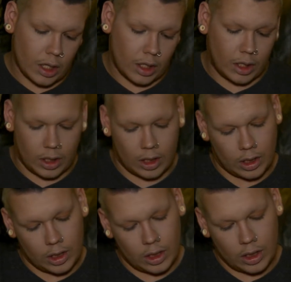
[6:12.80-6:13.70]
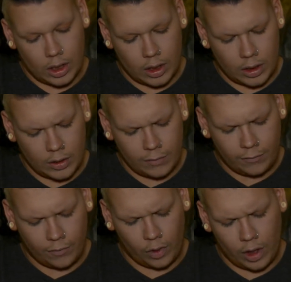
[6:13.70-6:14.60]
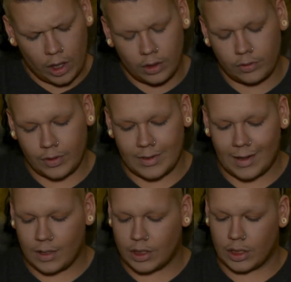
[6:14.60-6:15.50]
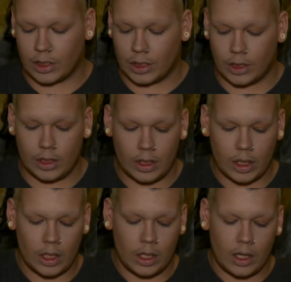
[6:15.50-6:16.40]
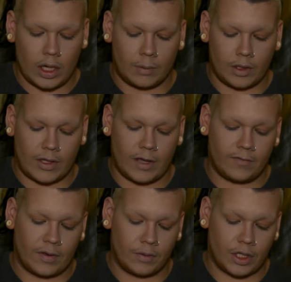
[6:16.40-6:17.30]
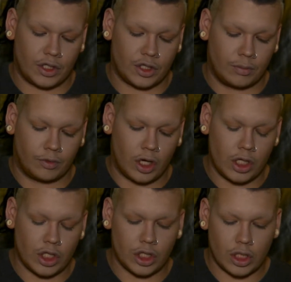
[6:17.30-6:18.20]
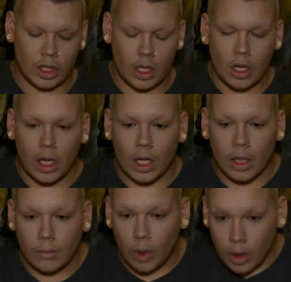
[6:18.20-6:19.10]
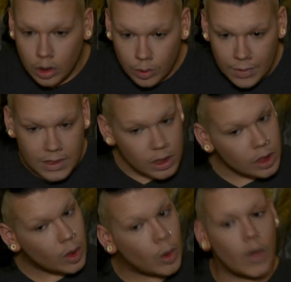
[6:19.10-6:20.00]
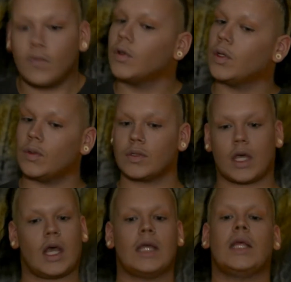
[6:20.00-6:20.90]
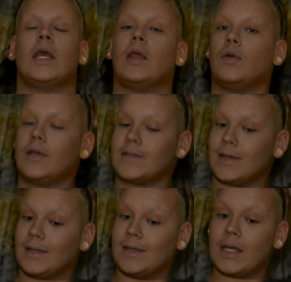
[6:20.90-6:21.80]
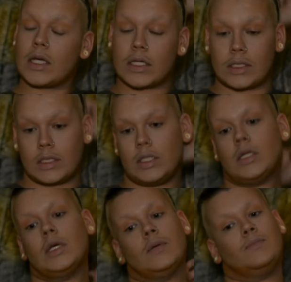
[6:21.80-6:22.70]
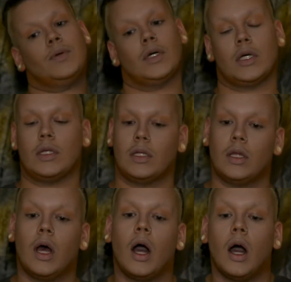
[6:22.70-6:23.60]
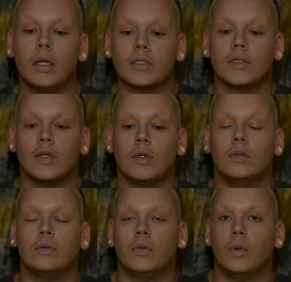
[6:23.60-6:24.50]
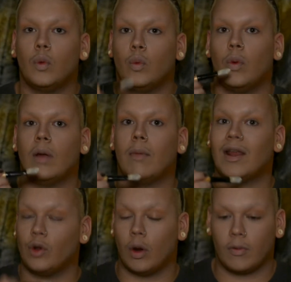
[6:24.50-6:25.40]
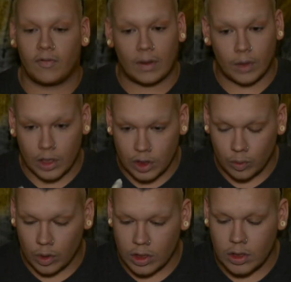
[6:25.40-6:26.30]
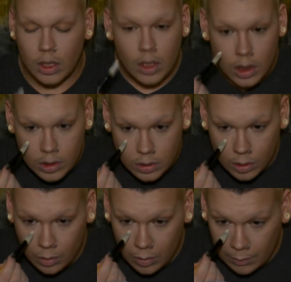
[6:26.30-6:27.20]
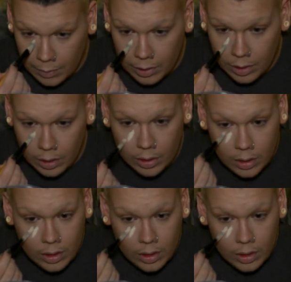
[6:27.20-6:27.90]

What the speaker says: in 400-E, and I'm going to take a foundation brush, and I'm going to basically go over those highlight areas again, but also where my normal foundation was. So I'm going